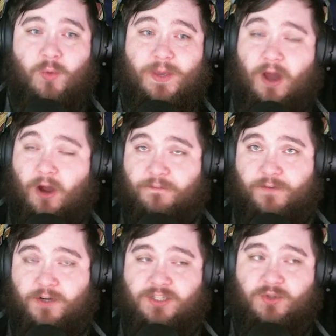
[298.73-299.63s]
We got our
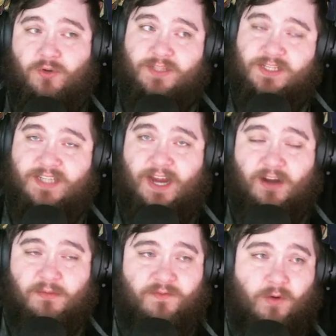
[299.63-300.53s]
first golden
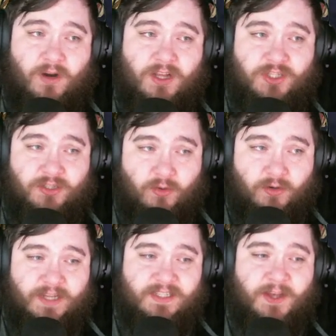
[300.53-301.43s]
scarab for
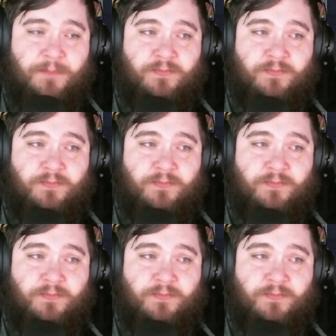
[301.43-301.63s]
Dolores.